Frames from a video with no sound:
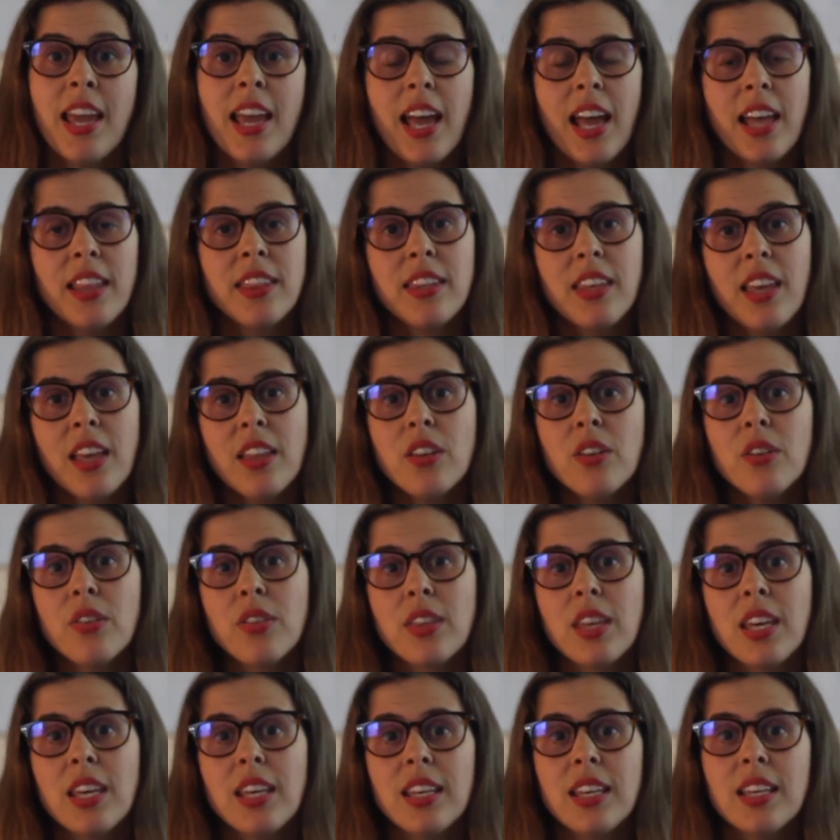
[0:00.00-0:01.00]
And the other
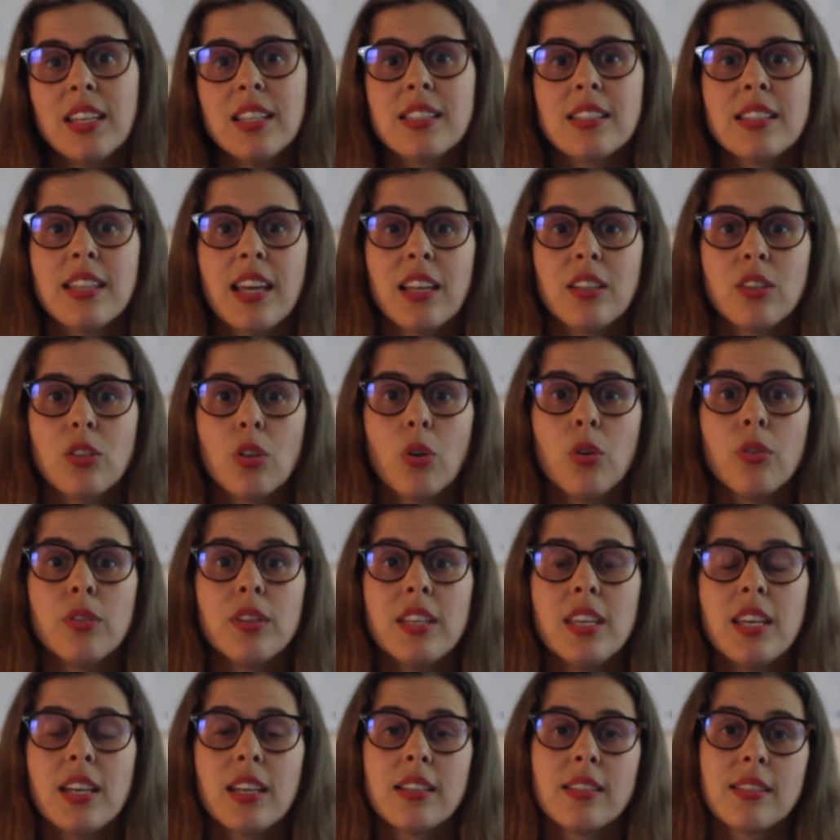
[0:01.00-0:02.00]
thing is that on
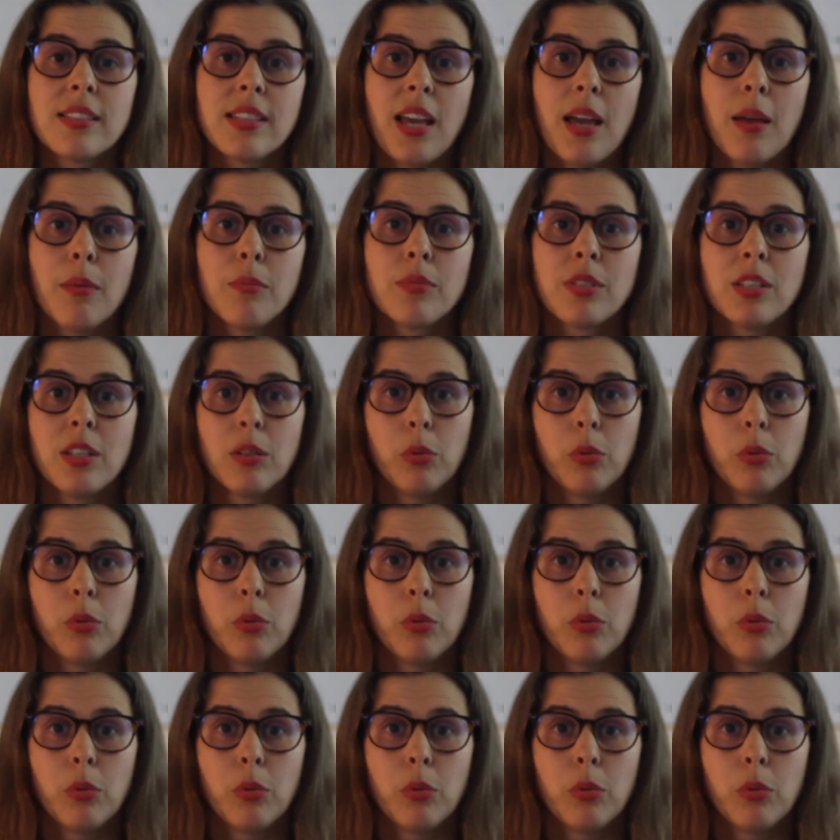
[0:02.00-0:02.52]
the exams